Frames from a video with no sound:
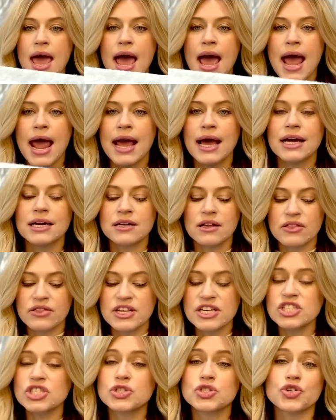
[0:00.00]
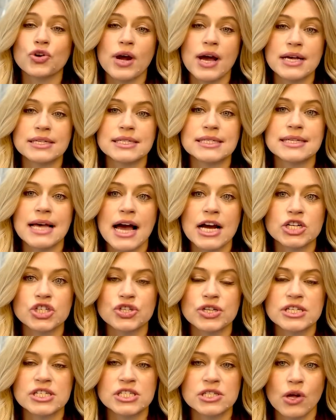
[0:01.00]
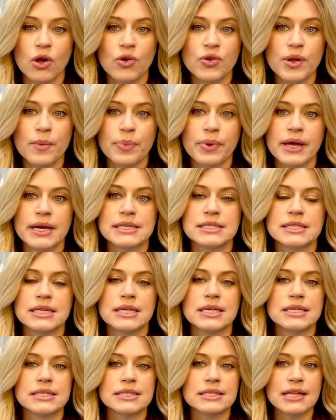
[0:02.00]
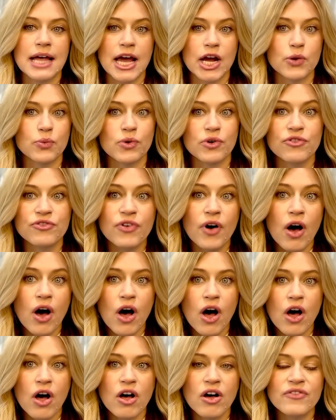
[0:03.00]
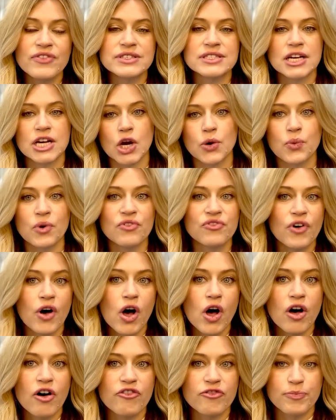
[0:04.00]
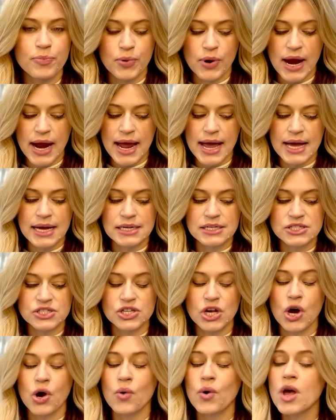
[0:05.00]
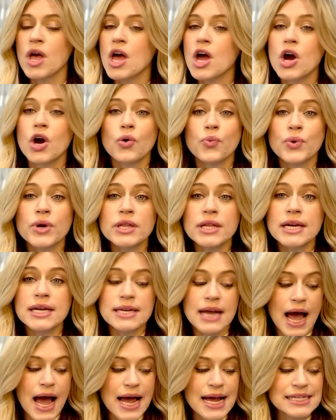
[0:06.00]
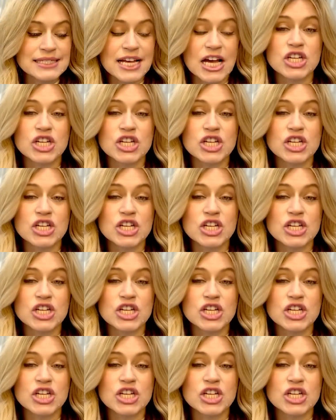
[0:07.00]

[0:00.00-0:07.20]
And this dress is actually sold at places like Revolve. It's like a Revolve brand. So really nice.